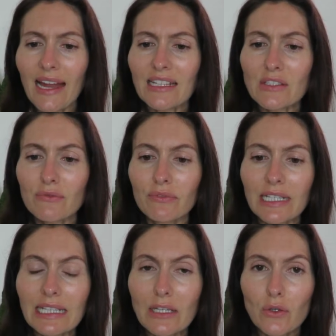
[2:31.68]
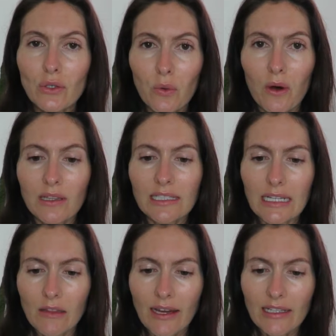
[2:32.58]
and it's really good
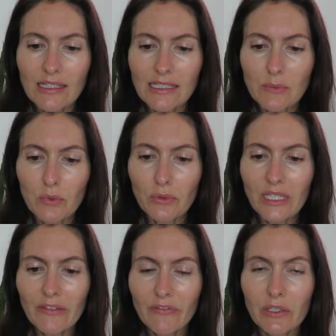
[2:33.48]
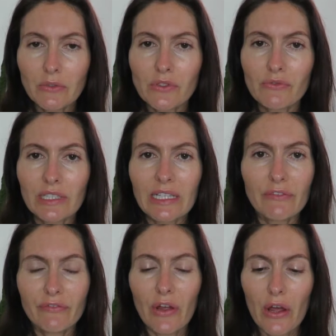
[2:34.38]
quality. Like, the spoolie feels
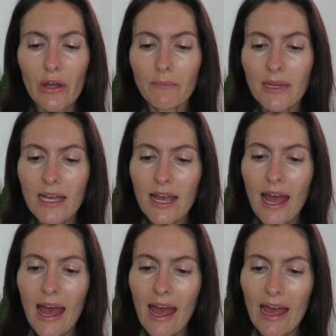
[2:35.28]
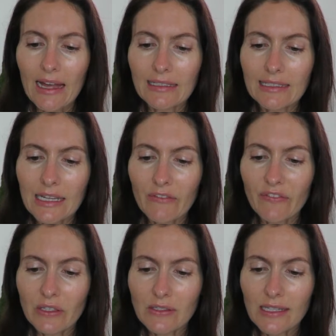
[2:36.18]
really firm, and
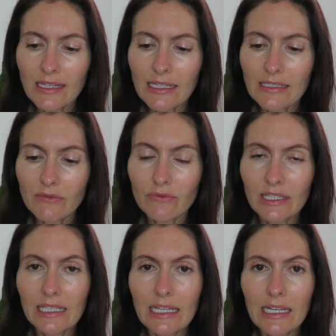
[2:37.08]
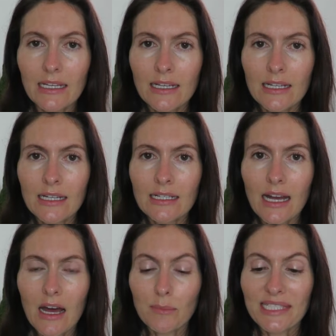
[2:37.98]
it feels like it's really
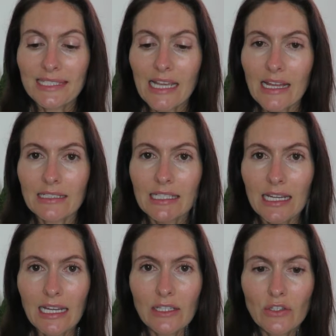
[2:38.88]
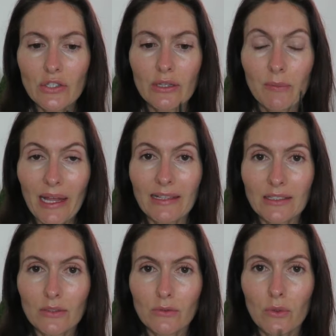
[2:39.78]
set into the
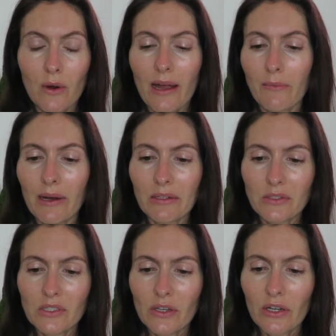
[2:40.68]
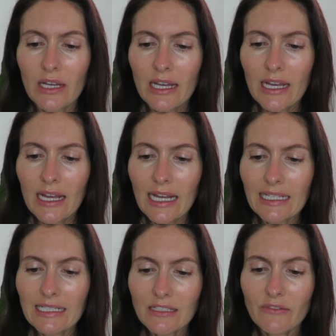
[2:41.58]
pencil quite well. So
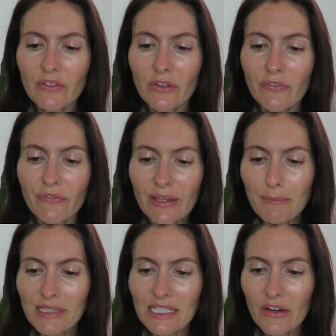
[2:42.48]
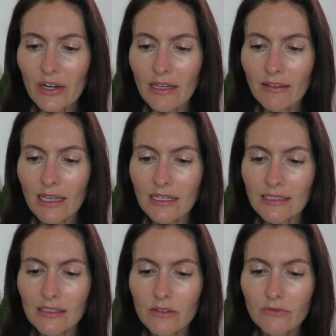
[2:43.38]
it doesn't feel flimsy or anything.
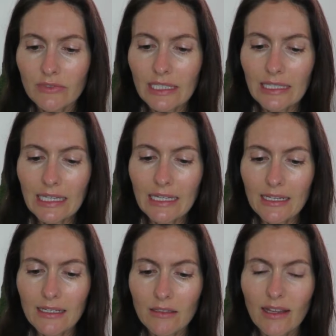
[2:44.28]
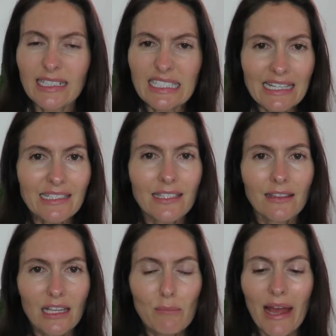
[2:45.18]
It's a really like
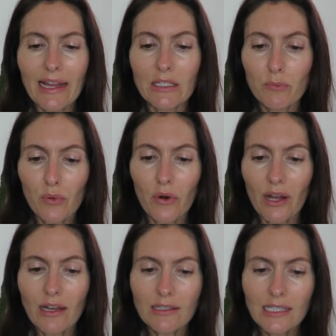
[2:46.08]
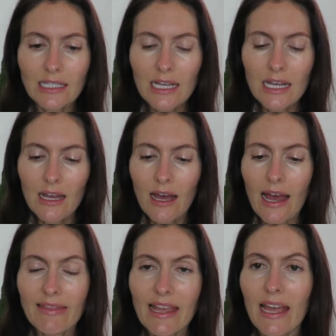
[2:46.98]
decently made product.
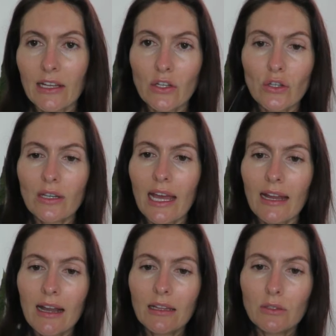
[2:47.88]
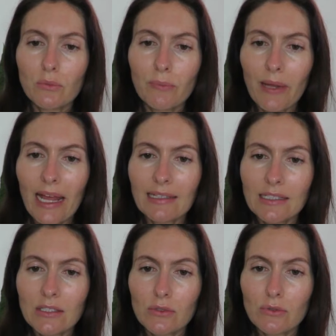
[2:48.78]
And then you get a little
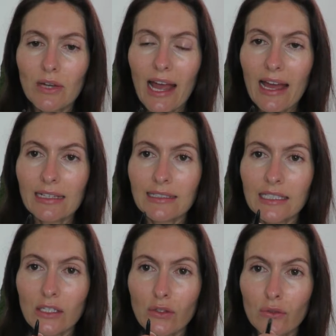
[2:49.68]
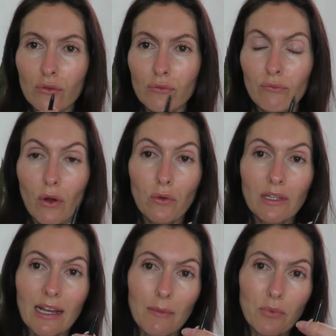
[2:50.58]
pencil and you
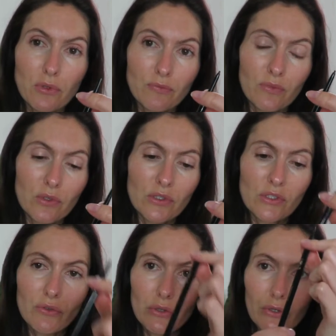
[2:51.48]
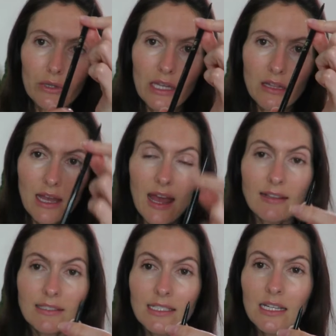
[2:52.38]
roll it up or screw the other
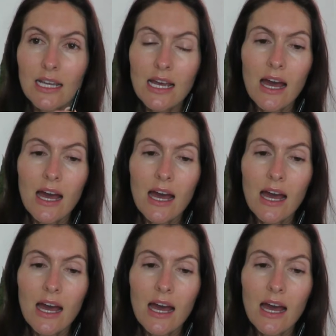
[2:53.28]
end.